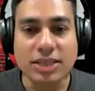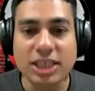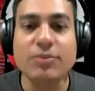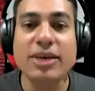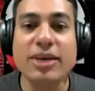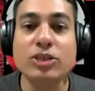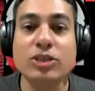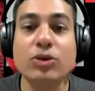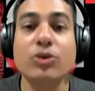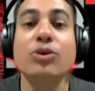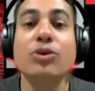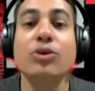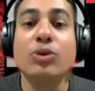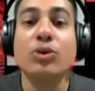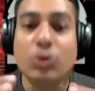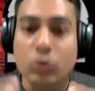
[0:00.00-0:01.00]
Just make sure
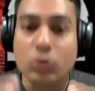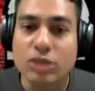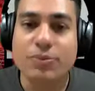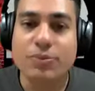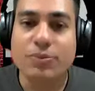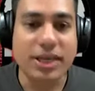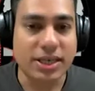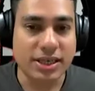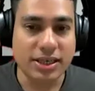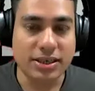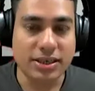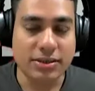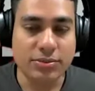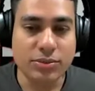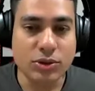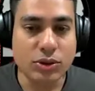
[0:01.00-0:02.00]
you do the practical,
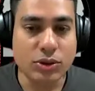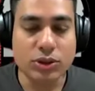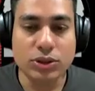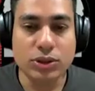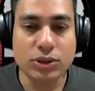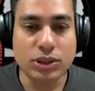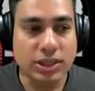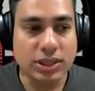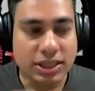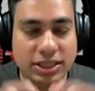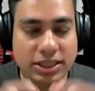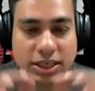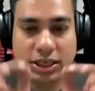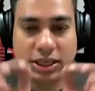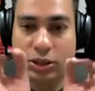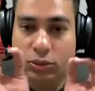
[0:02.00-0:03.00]
because there's
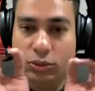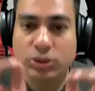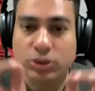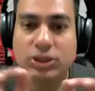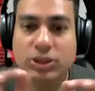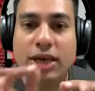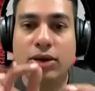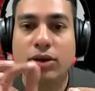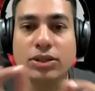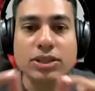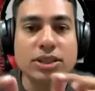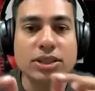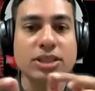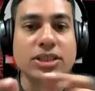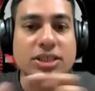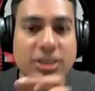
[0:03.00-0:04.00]
a huge
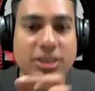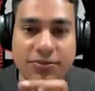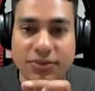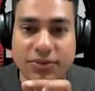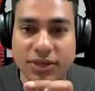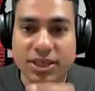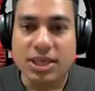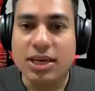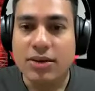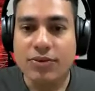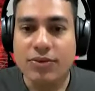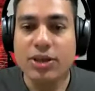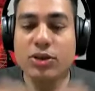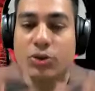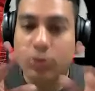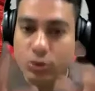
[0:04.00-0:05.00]
psychological shift
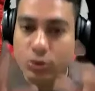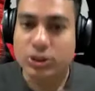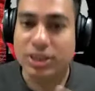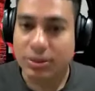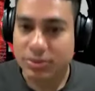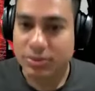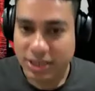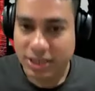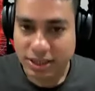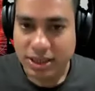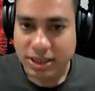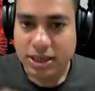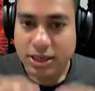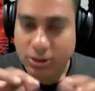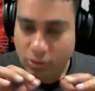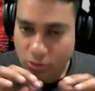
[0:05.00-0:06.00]
when you do something,
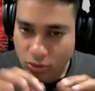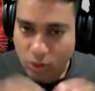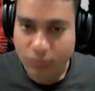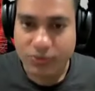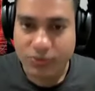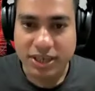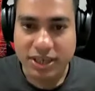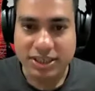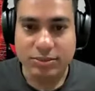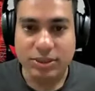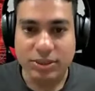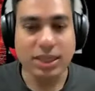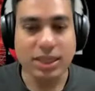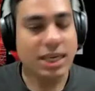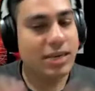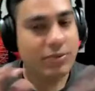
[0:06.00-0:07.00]
you configure
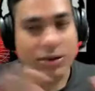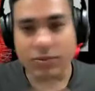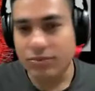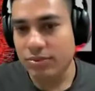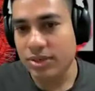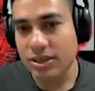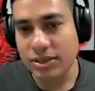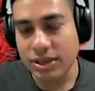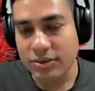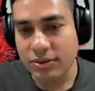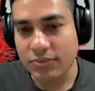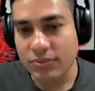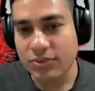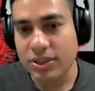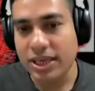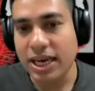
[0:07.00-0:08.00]
something,
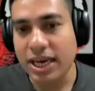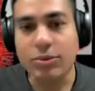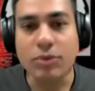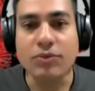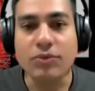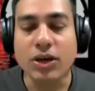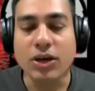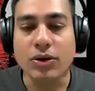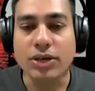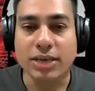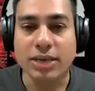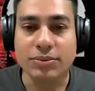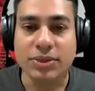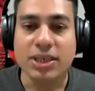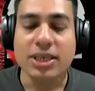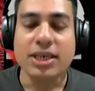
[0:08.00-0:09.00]
even with help or without
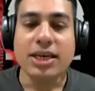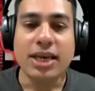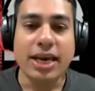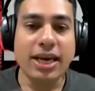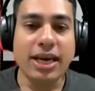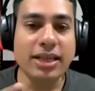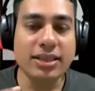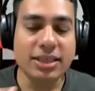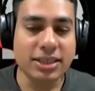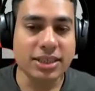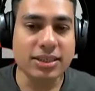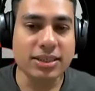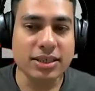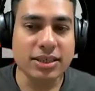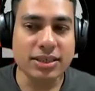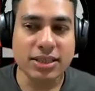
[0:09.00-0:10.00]
help. And this
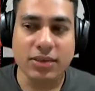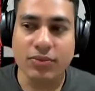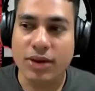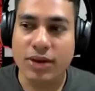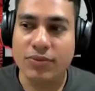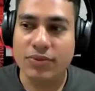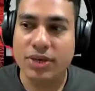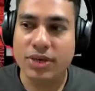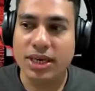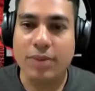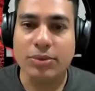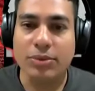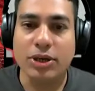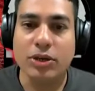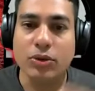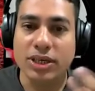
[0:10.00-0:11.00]
is the reason why we
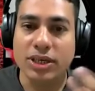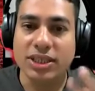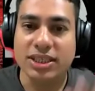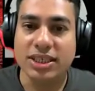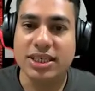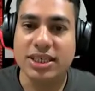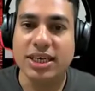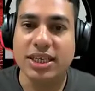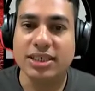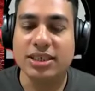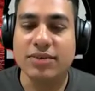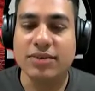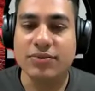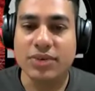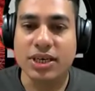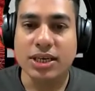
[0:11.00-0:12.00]
kept it only 3 days in
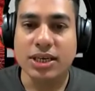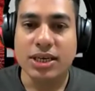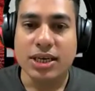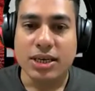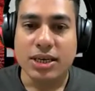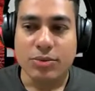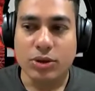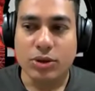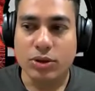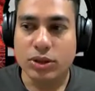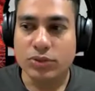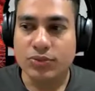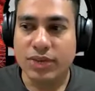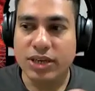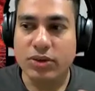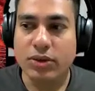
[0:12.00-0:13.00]
a week, because
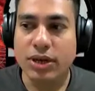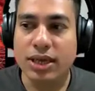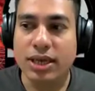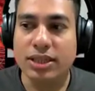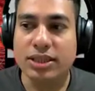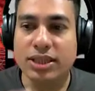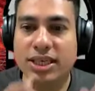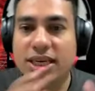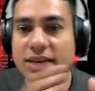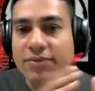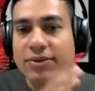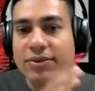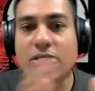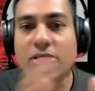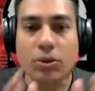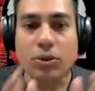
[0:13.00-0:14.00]
when you learn 3
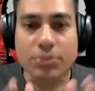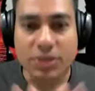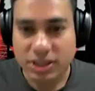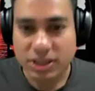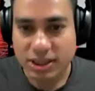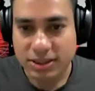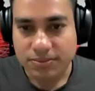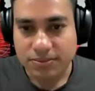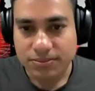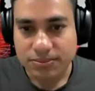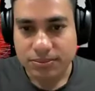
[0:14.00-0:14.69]
different topics,